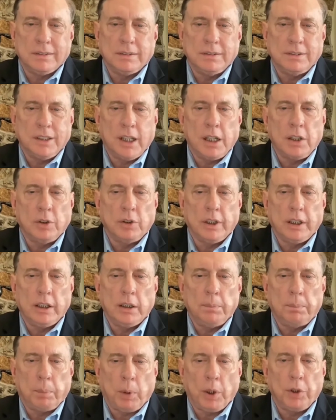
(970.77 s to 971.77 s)
not only
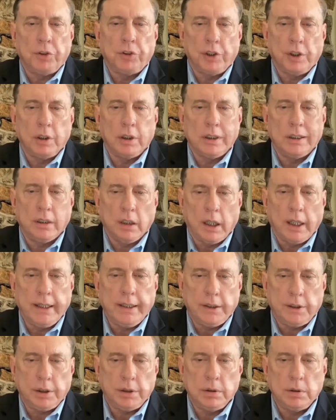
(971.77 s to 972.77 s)
personally
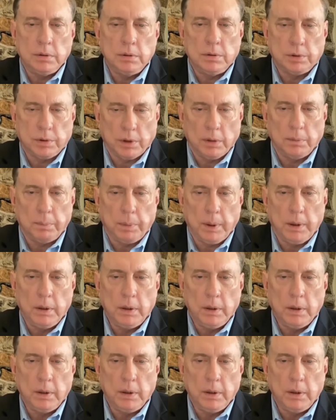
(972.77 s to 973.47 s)
liked Trump,